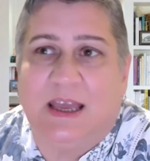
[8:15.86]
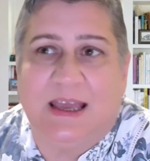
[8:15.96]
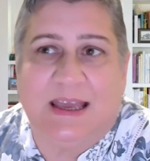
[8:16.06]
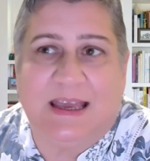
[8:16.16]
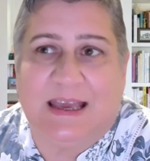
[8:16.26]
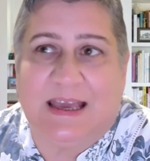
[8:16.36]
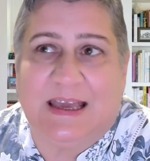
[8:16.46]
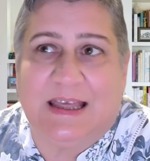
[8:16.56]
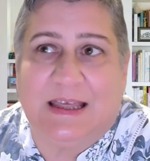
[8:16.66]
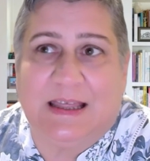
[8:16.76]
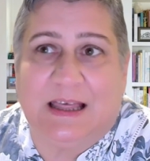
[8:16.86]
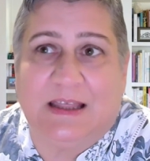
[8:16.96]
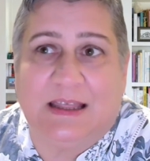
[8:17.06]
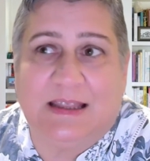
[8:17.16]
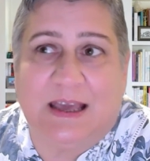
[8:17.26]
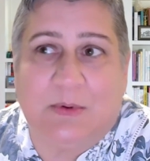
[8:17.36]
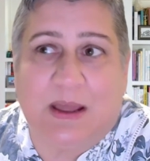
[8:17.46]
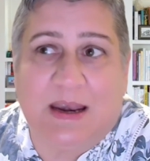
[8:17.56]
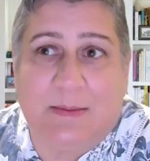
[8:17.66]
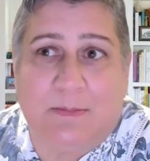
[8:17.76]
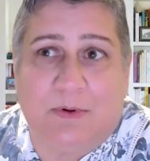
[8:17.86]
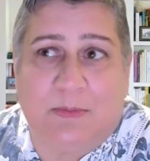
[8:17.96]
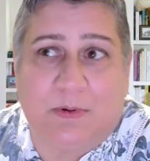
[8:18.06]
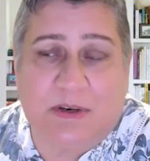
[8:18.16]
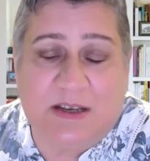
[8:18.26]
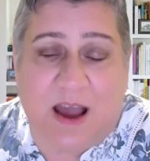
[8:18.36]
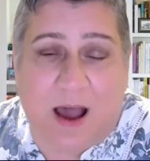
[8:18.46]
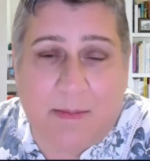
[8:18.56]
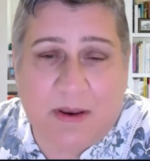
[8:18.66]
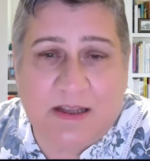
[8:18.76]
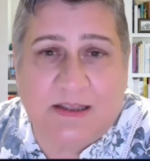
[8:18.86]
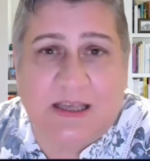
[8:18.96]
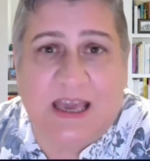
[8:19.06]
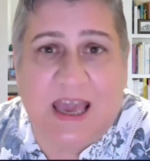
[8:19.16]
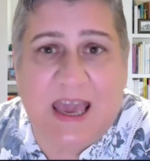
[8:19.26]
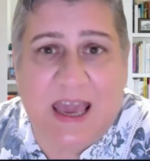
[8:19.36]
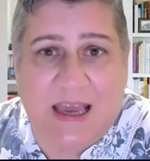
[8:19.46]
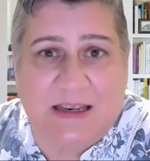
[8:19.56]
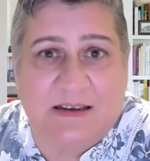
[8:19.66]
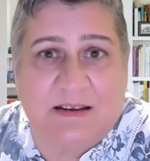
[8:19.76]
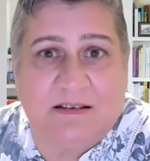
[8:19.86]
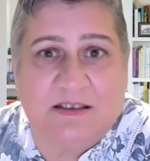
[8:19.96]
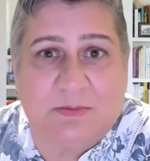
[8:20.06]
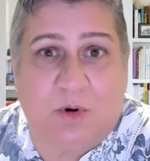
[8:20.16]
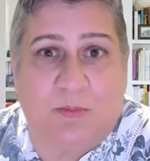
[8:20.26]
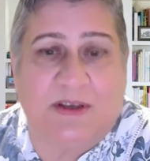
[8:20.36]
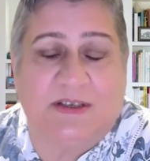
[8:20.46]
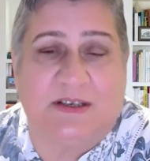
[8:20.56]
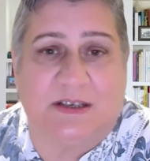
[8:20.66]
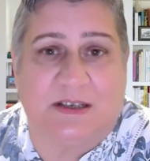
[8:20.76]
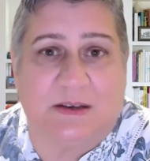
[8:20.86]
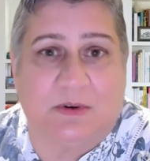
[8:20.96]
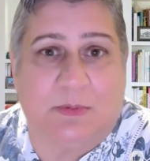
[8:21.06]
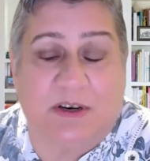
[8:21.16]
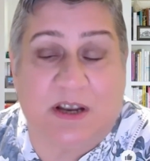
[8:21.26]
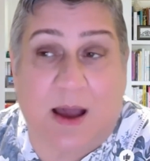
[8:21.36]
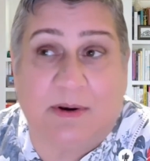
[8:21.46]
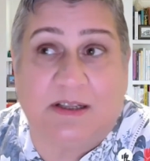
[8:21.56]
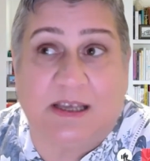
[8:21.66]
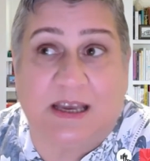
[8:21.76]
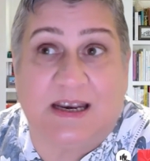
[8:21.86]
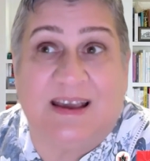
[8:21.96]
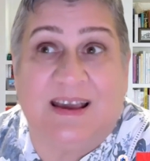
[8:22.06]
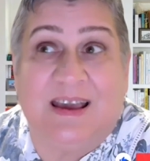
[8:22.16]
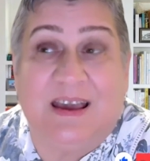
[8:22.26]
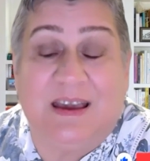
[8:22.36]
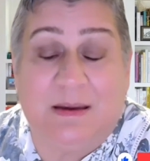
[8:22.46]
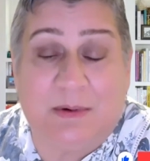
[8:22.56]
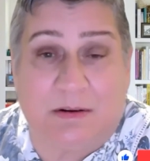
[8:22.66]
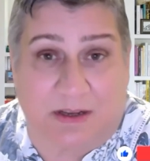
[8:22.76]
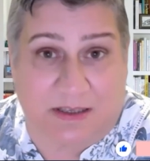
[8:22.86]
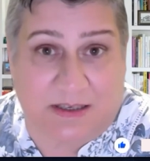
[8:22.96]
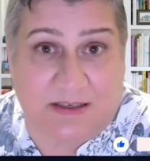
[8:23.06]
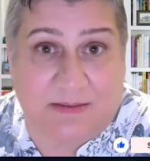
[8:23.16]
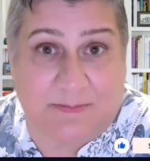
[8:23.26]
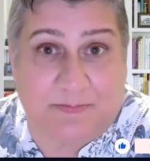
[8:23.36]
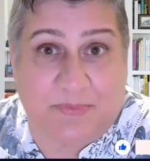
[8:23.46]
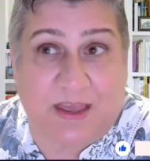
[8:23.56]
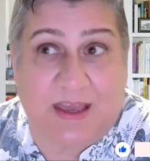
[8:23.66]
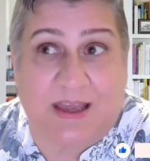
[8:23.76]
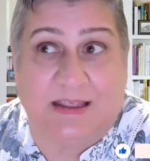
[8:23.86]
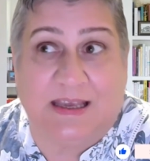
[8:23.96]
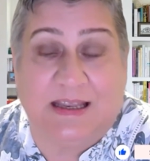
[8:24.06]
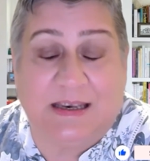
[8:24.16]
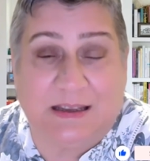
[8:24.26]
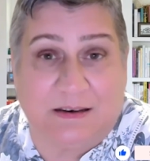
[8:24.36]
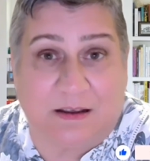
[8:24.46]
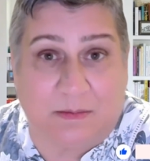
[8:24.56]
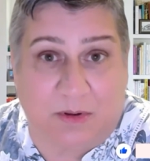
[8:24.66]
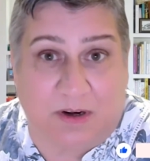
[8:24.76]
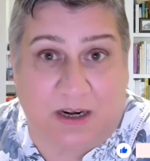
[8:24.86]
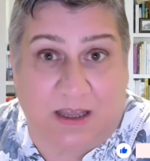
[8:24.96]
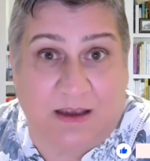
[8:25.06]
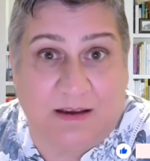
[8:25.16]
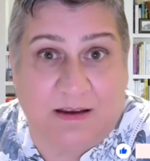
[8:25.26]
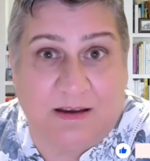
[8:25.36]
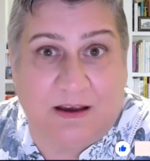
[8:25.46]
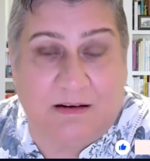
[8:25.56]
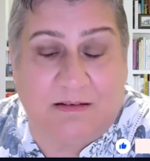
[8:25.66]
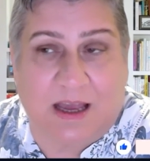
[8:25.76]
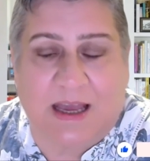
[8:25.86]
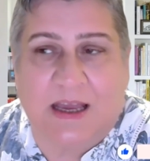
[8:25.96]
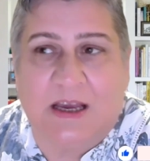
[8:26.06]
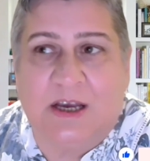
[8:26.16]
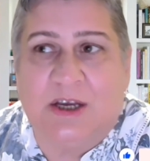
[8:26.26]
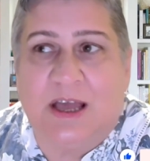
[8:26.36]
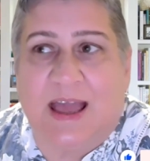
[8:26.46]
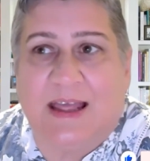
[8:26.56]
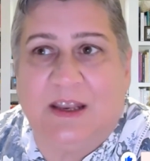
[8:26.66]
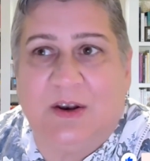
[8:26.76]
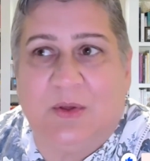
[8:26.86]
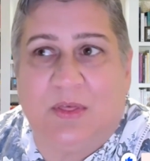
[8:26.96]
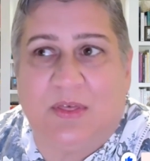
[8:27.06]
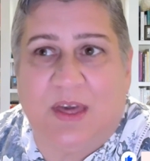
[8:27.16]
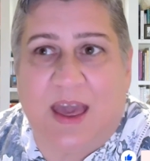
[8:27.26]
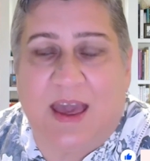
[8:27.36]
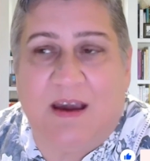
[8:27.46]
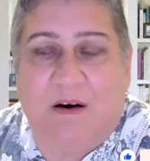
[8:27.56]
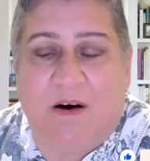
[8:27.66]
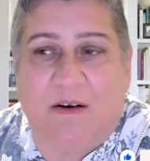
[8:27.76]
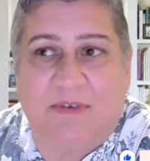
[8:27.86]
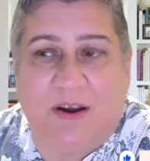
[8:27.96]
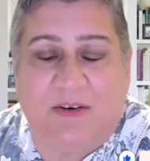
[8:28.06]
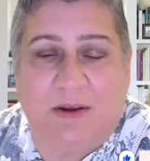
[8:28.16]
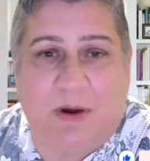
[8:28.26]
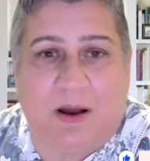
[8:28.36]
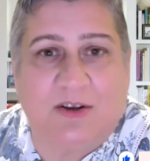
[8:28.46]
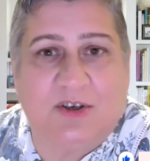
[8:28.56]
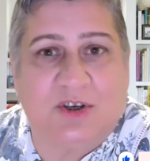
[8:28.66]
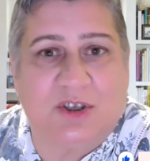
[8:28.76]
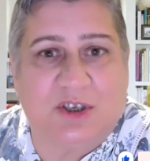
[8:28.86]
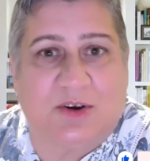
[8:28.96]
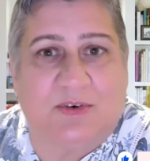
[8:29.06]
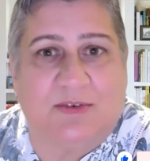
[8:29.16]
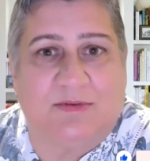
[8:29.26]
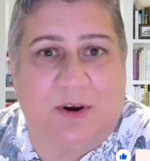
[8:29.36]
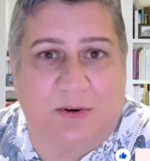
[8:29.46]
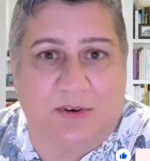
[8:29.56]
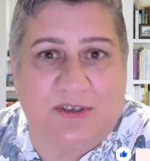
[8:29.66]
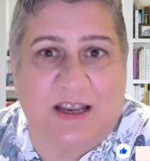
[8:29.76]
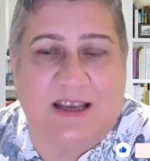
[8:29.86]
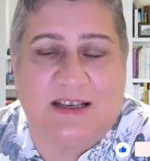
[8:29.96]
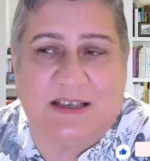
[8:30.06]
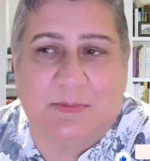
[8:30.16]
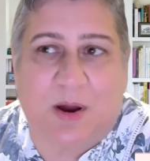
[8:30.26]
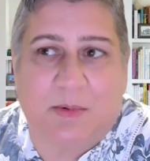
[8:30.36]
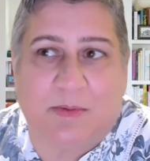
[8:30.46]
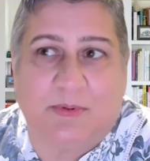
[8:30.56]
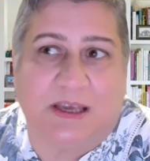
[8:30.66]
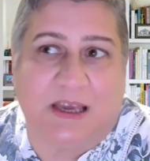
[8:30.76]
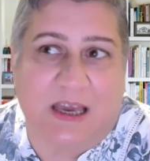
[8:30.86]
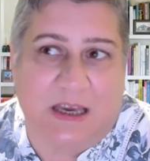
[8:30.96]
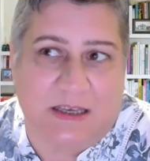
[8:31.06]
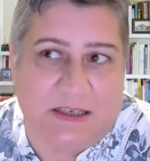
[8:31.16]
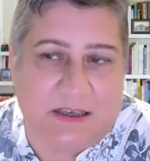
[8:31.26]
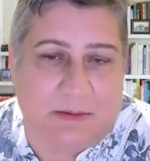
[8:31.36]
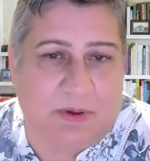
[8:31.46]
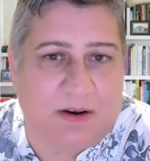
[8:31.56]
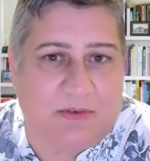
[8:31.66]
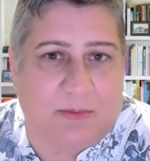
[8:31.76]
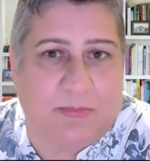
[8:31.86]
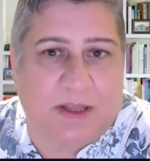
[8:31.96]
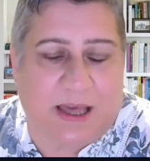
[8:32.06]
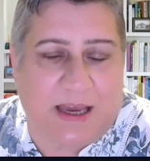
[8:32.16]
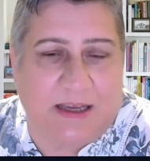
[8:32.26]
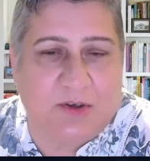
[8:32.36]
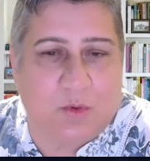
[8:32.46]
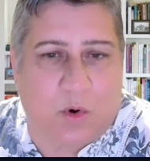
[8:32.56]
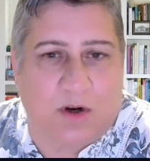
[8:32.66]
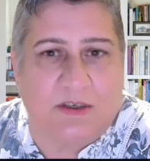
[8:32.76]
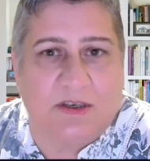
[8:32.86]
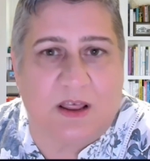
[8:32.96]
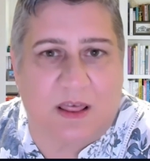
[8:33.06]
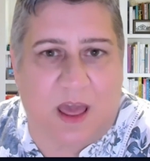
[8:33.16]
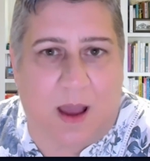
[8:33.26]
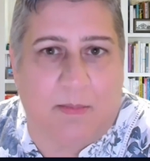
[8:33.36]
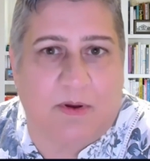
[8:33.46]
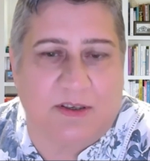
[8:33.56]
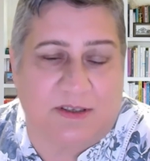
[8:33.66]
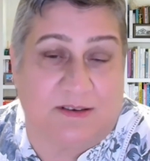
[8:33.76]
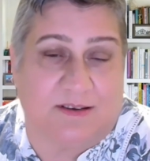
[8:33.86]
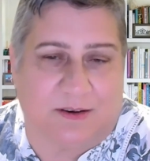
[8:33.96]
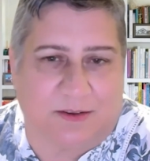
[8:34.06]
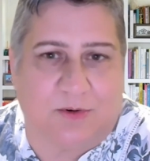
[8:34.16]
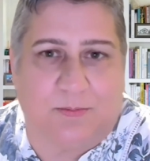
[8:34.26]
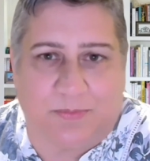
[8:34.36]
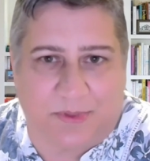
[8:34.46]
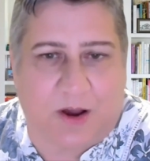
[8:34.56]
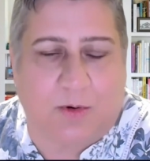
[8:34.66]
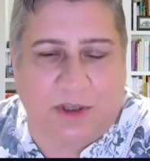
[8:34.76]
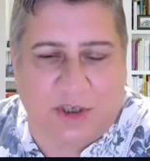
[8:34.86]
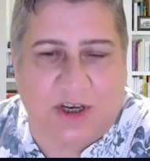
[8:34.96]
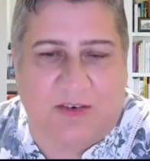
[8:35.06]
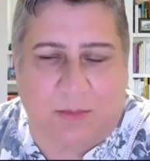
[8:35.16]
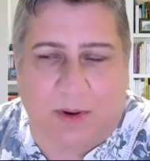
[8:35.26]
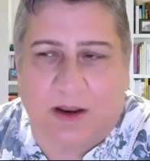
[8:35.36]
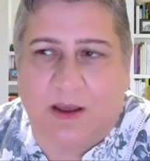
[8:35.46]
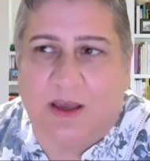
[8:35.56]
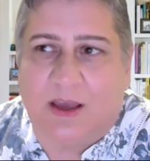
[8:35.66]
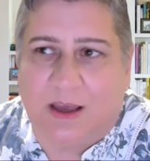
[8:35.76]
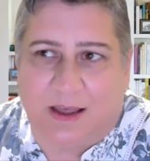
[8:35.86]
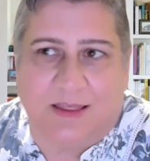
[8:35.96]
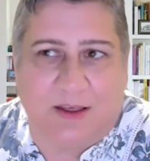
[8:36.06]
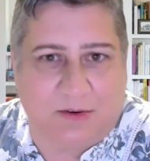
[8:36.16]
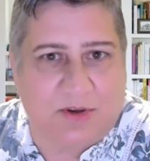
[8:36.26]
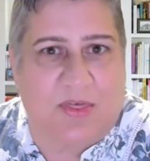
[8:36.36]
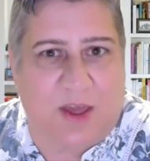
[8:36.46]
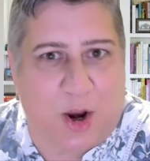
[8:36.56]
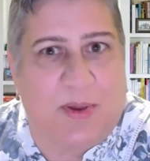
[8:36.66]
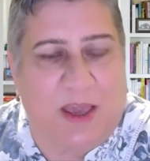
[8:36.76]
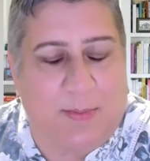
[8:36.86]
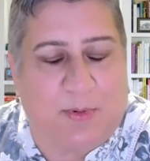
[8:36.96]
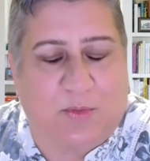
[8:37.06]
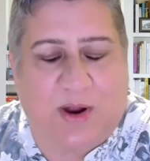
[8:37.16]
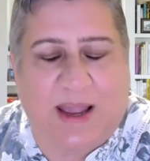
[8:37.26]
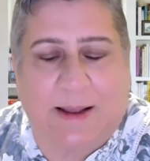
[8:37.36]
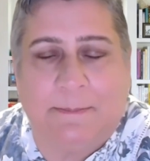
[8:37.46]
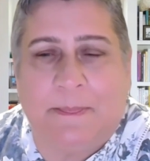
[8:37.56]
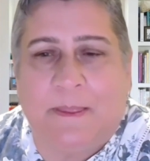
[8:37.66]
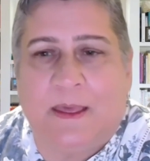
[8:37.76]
it, it, it would predominantly hit small businesses, it would predominantly hit immigrants and the Indian community. Okay and you know they are very much conservative voters and yes it probably is a bit of a play towards them because they're you know the new the coalition government those are their people right